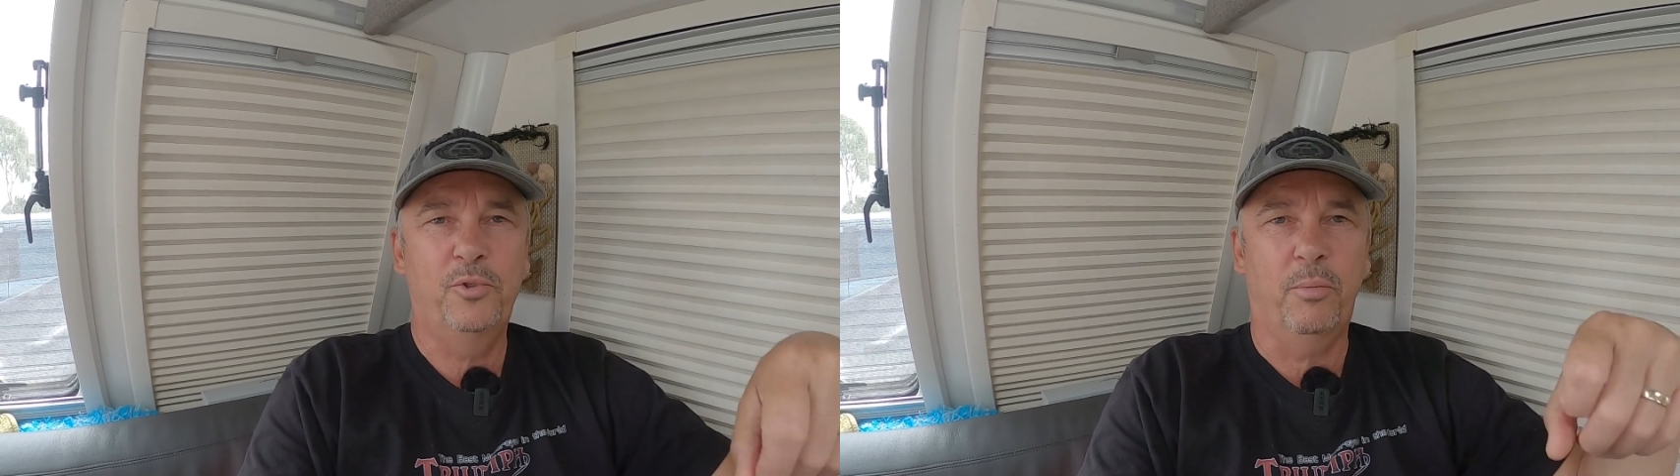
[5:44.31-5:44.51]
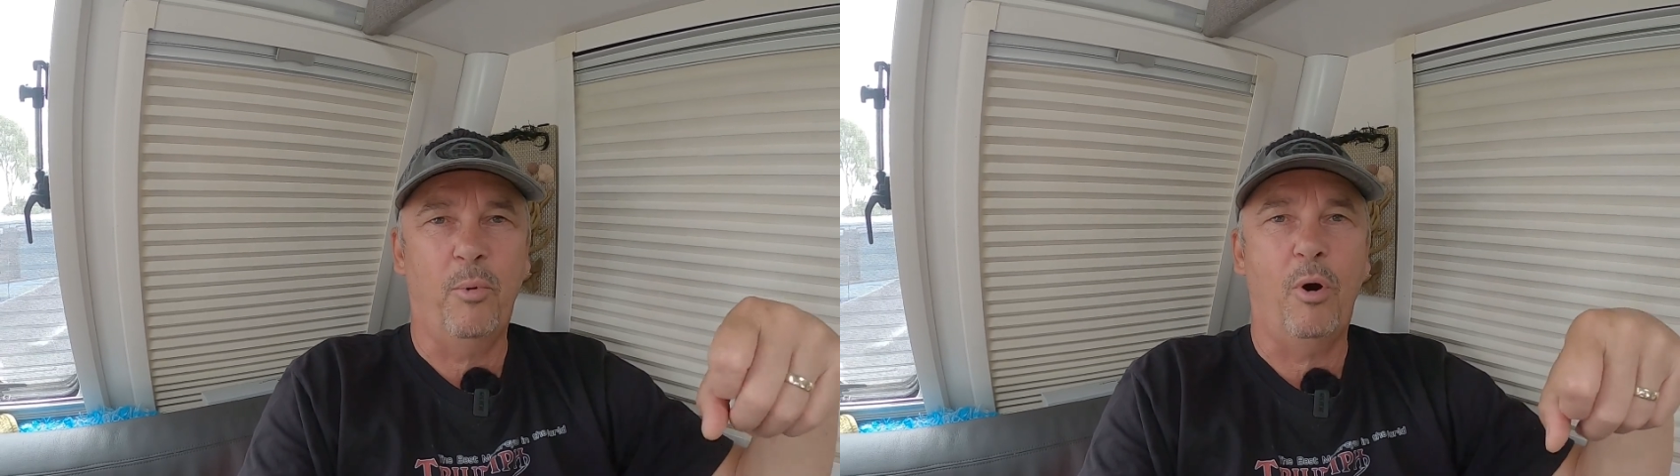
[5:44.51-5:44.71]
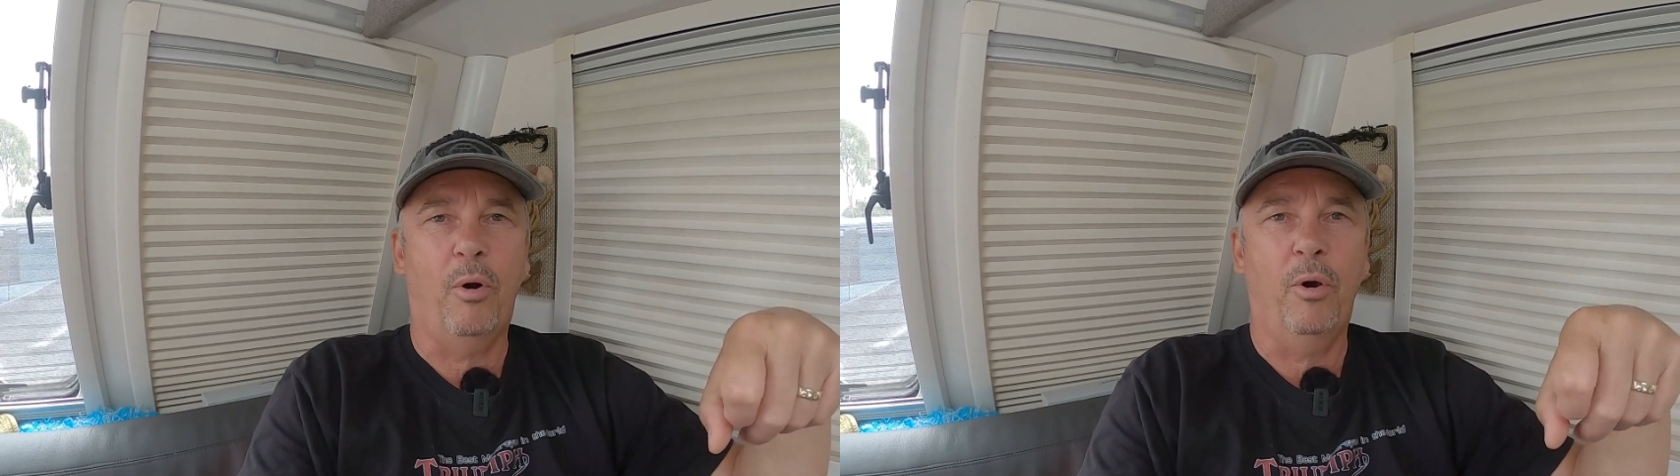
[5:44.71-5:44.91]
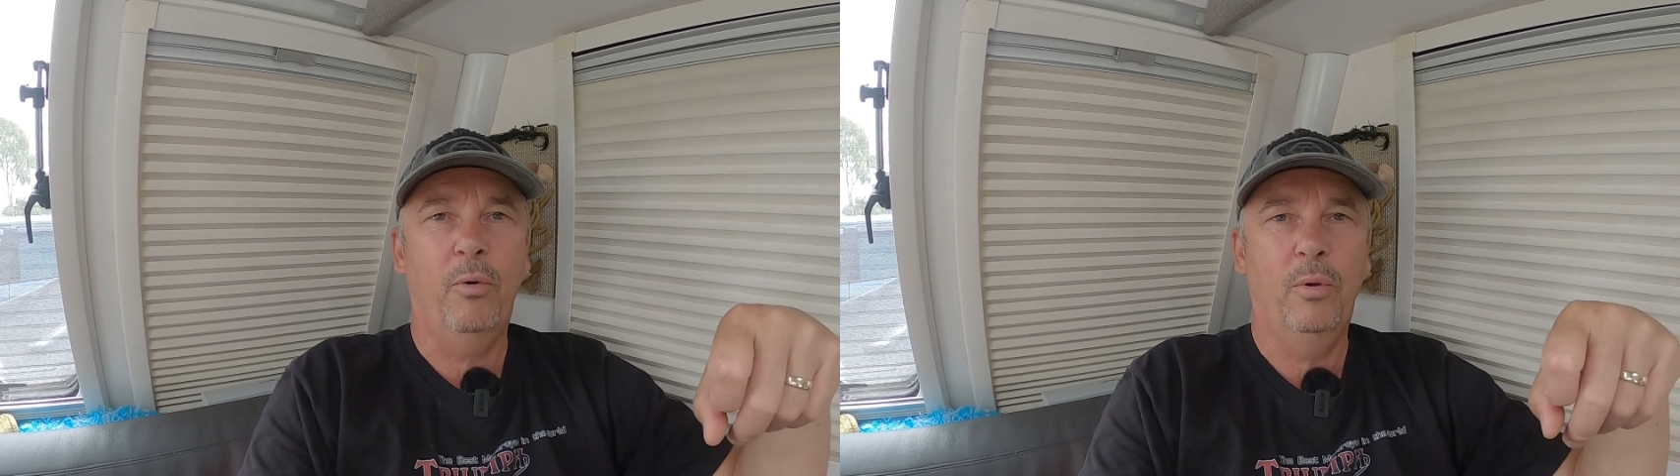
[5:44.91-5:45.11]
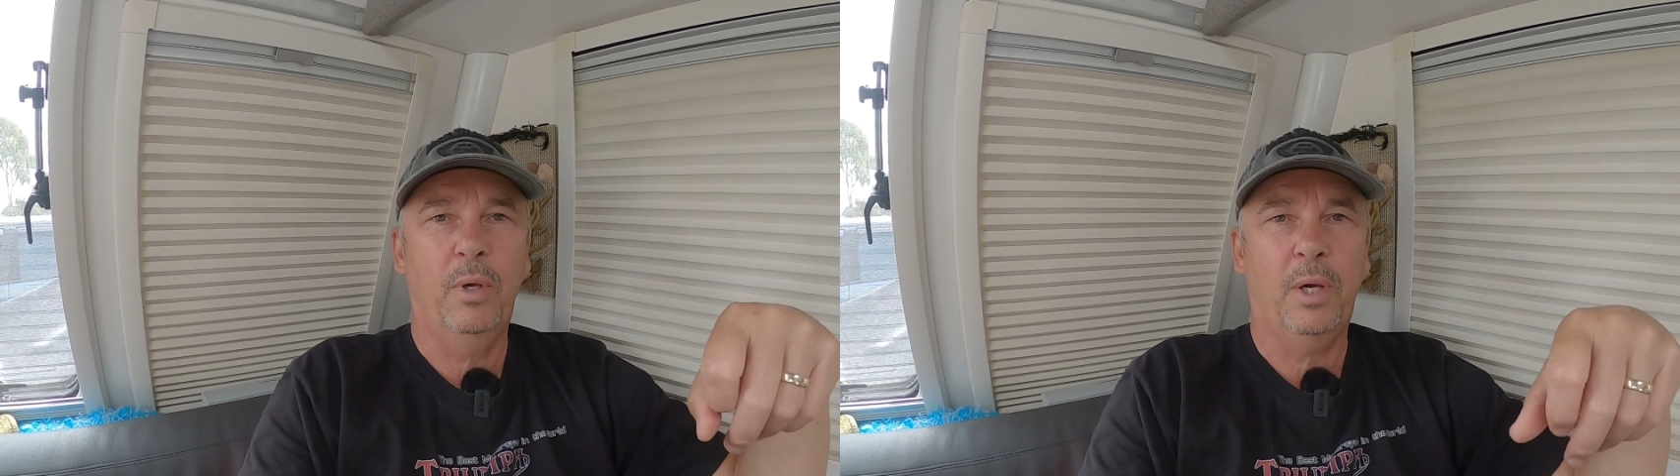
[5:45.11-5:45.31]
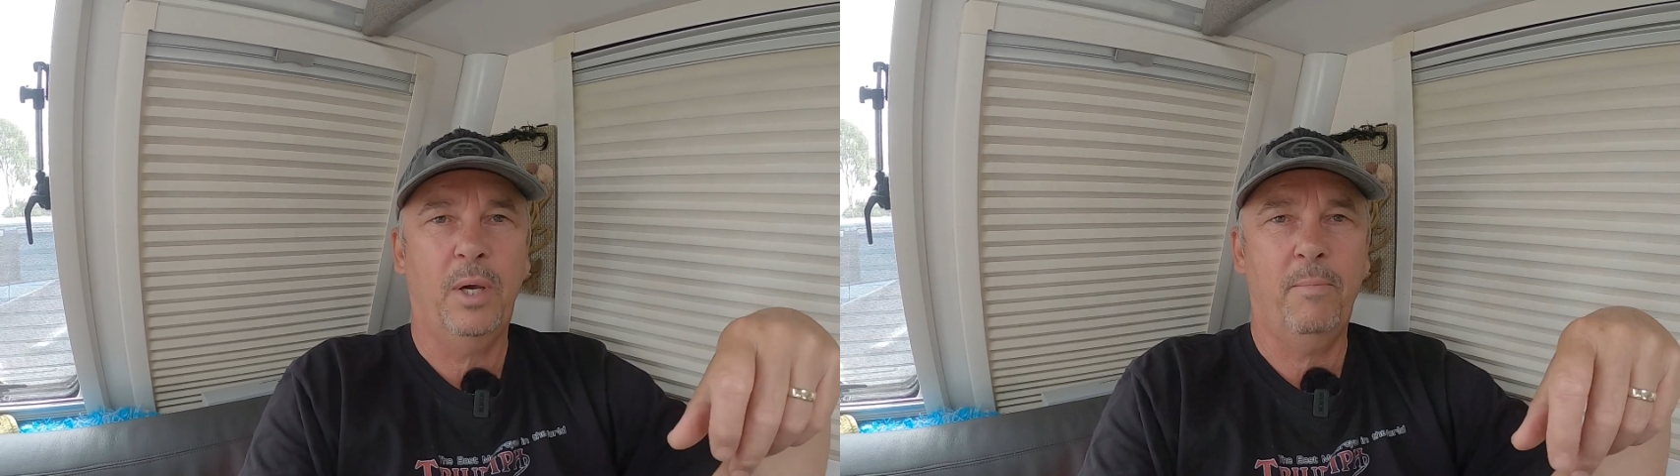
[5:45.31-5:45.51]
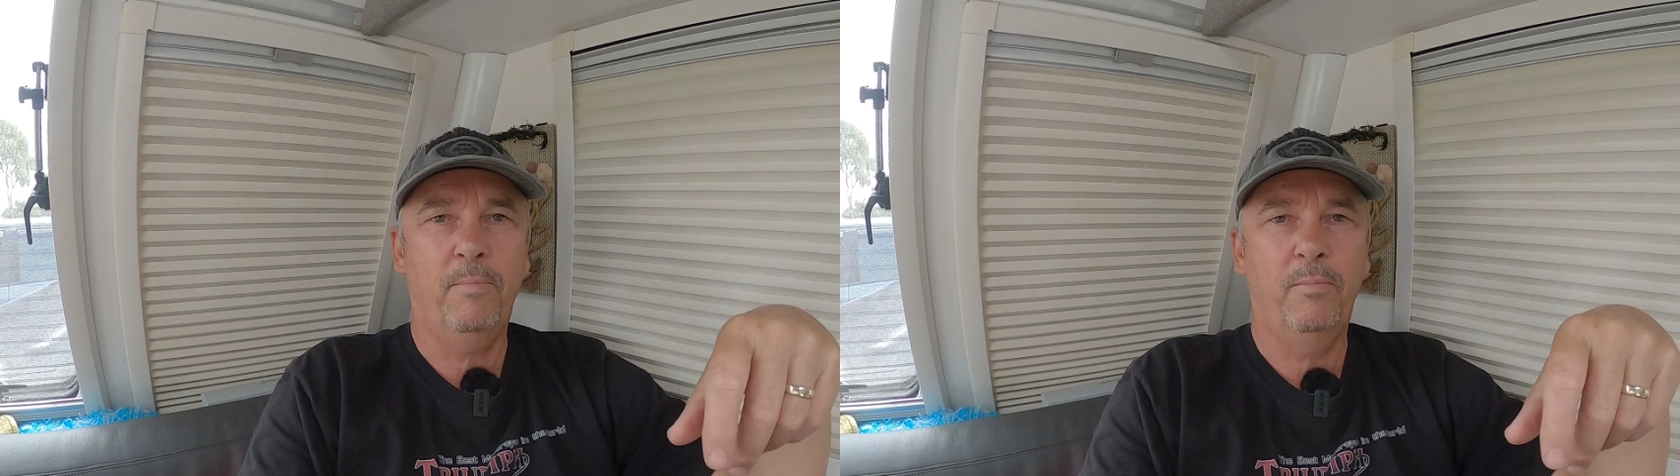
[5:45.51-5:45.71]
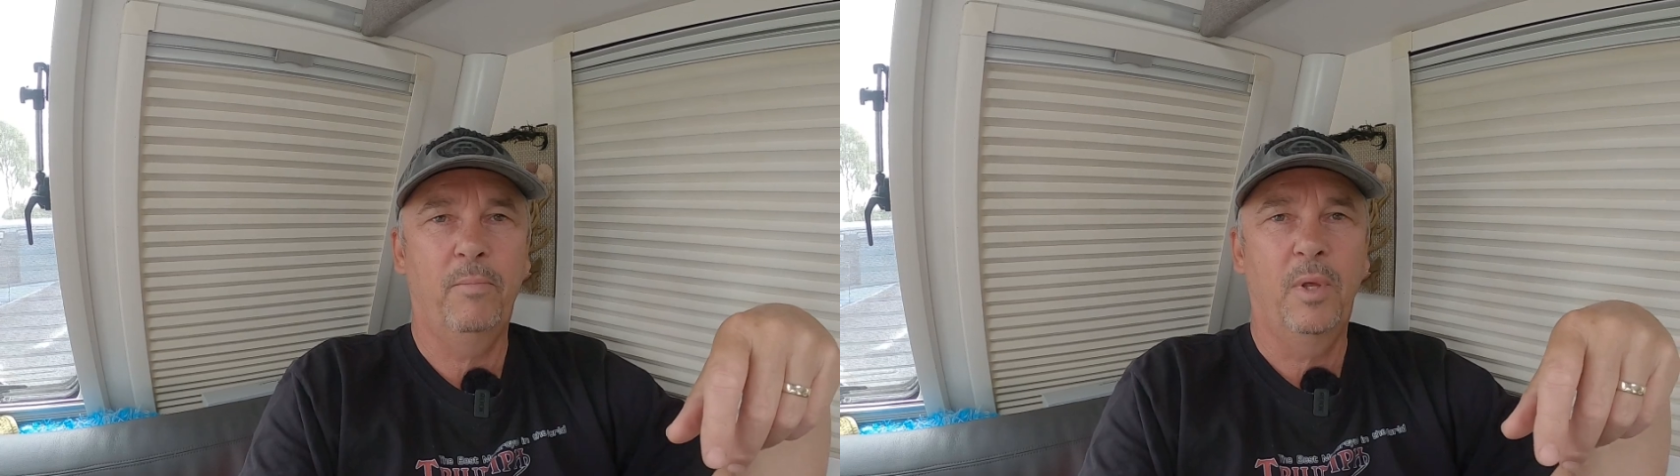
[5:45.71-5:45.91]

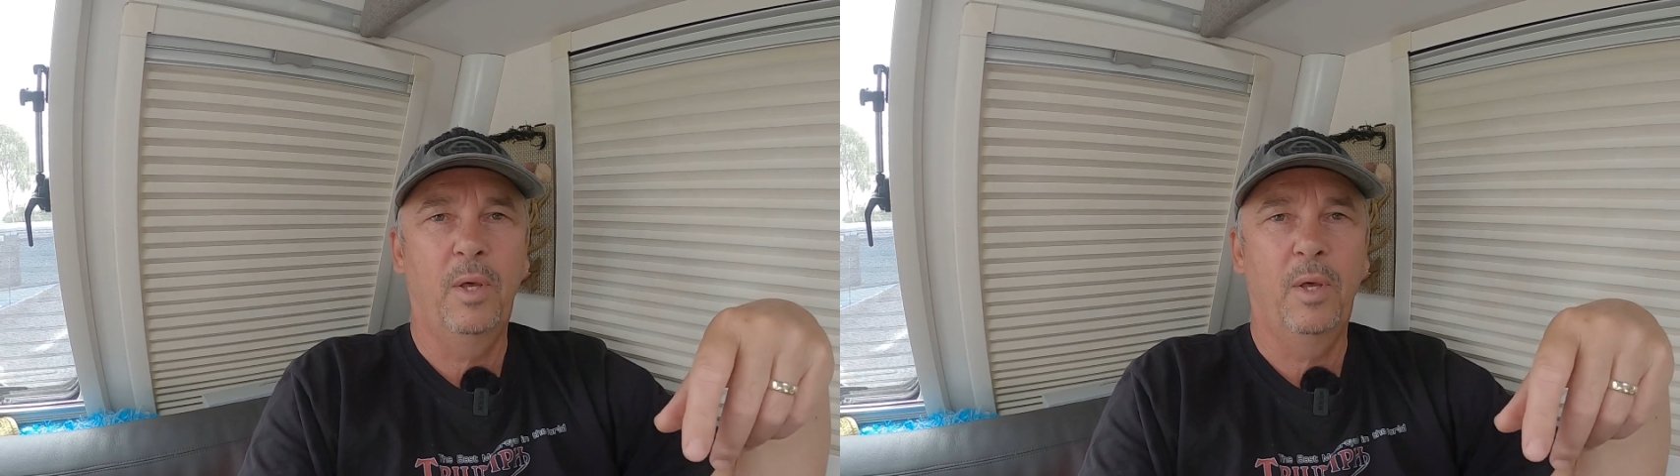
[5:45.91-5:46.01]
tomorrow